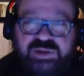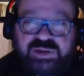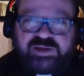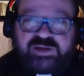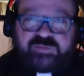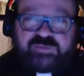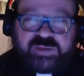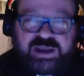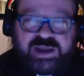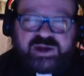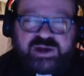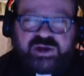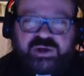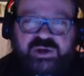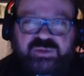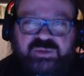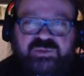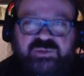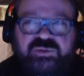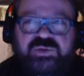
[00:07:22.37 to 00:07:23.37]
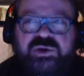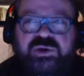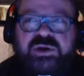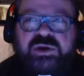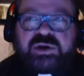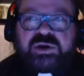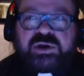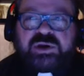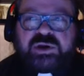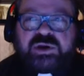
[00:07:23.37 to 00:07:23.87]
Believe me, I do.
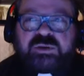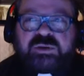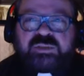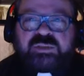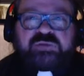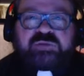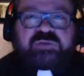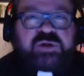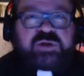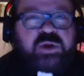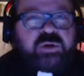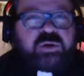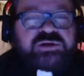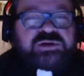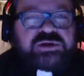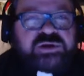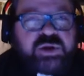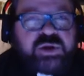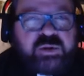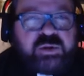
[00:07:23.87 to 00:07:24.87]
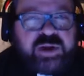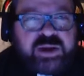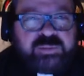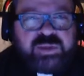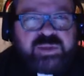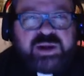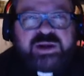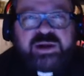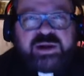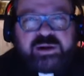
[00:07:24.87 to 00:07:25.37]
But if you notice the
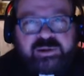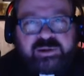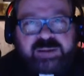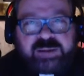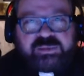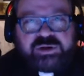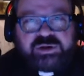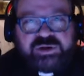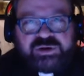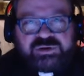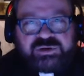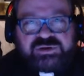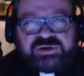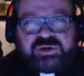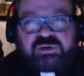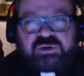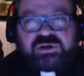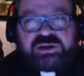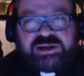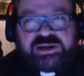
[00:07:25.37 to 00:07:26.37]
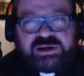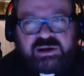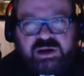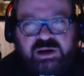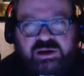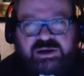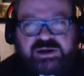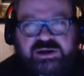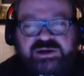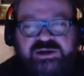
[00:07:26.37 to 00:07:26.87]
donate button and you're able to do so, click
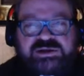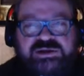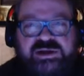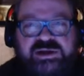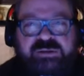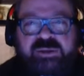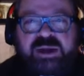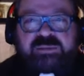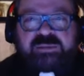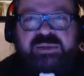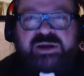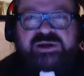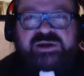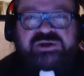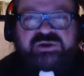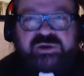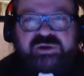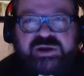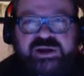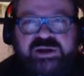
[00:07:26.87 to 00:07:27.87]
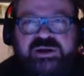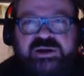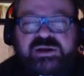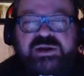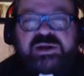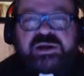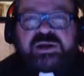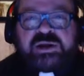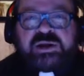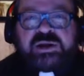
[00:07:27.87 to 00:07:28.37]
on it and send my ministry
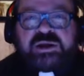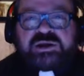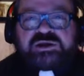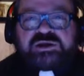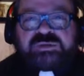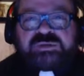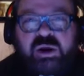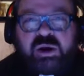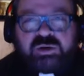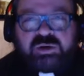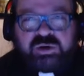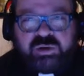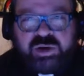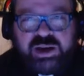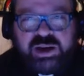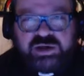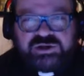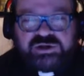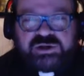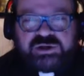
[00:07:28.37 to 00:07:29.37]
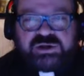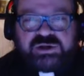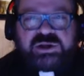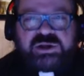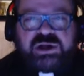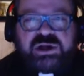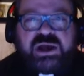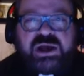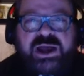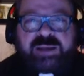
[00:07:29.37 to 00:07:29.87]
in a small donation.
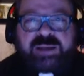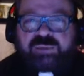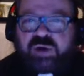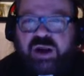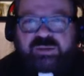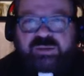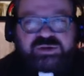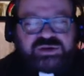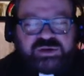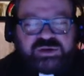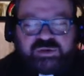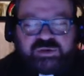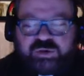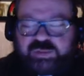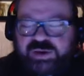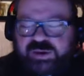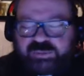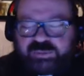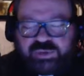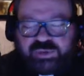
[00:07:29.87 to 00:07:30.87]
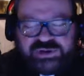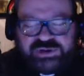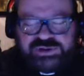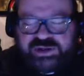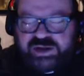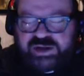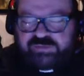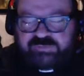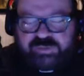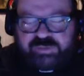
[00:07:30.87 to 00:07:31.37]
I promise you it'll be
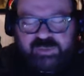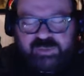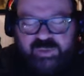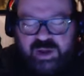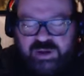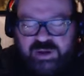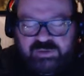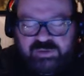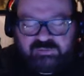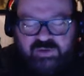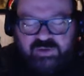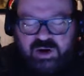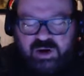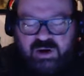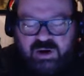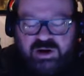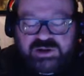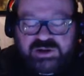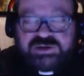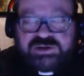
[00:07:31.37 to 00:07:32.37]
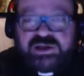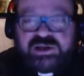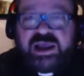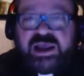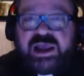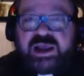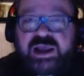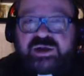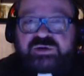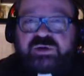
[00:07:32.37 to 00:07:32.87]
appreciated from the bottom of our hearts.
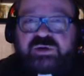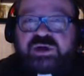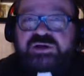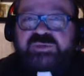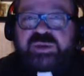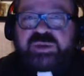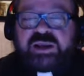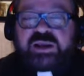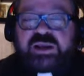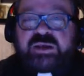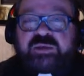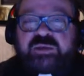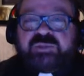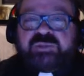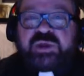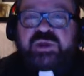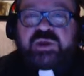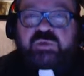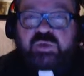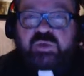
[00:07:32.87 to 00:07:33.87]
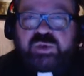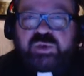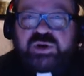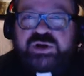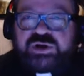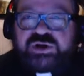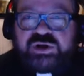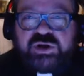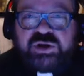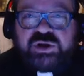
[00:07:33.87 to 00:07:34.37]
And trust me, we'll
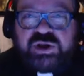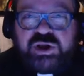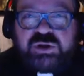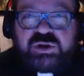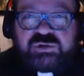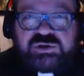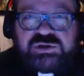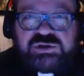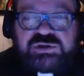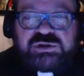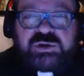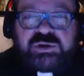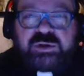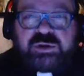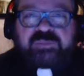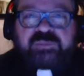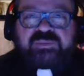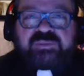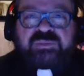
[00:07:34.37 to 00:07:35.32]
put it to good use.